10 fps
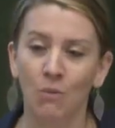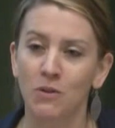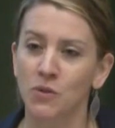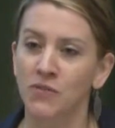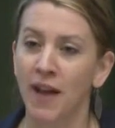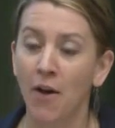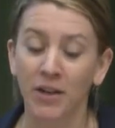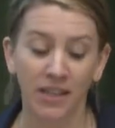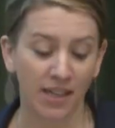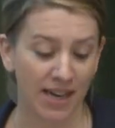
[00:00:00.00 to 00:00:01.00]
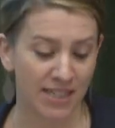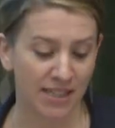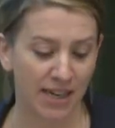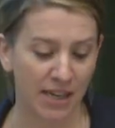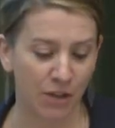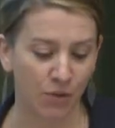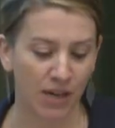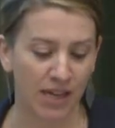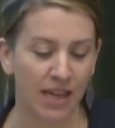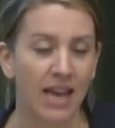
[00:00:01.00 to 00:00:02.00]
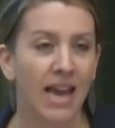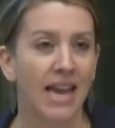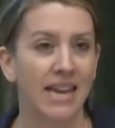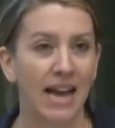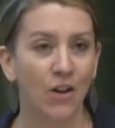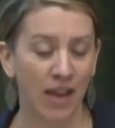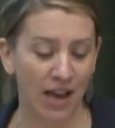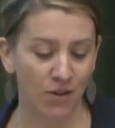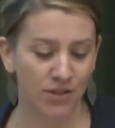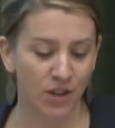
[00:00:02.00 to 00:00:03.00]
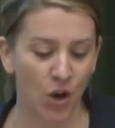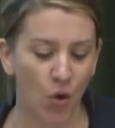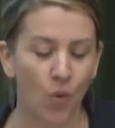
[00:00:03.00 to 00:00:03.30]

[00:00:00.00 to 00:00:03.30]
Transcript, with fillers: which was founded in 1993 and now counts